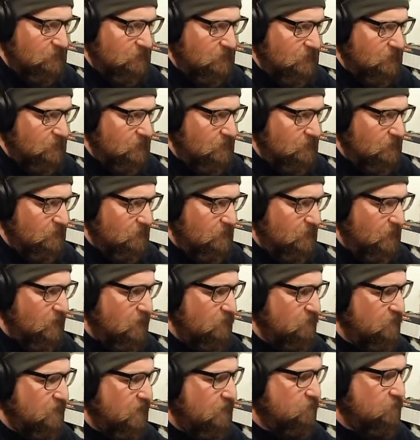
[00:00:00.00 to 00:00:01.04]
say I thought I
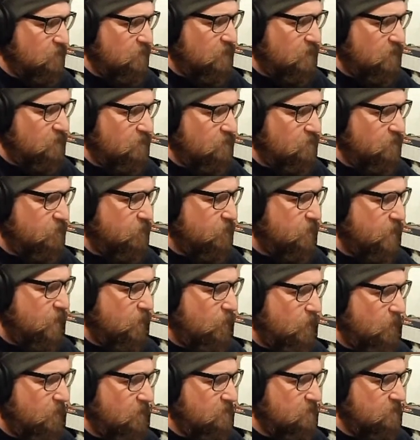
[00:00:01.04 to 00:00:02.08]
was gonna have to tell this story all
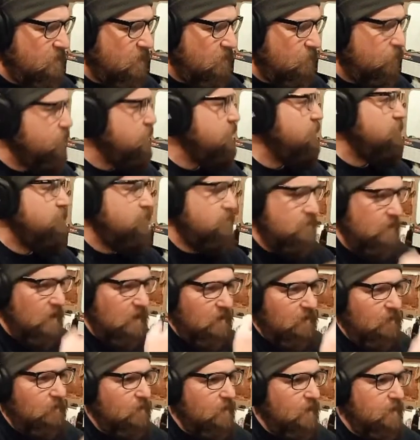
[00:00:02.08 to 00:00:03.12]
by myself. Well, you take it
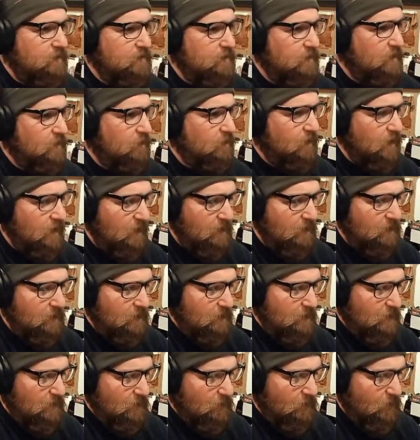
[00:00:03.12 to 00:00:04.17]
away. Take it away.
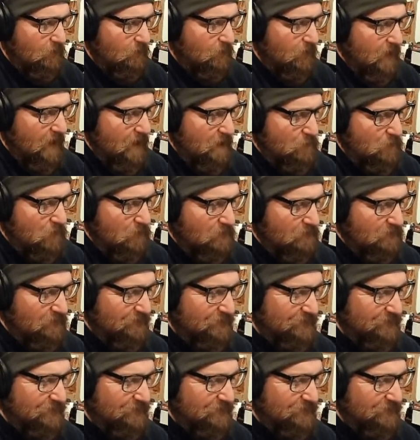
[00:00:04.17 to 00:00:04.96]
What happened?